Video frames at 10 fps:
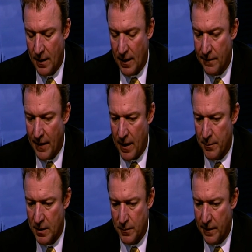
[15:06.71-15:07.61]

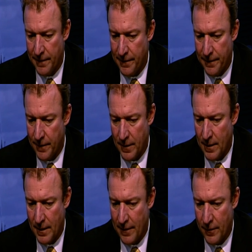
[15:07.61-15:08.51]
environment with
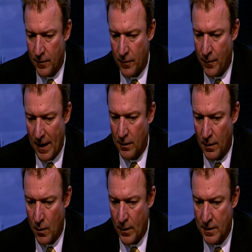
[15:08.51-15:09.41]
ever
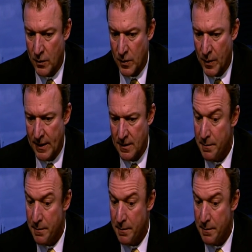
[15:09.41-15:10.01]
record low interest rates.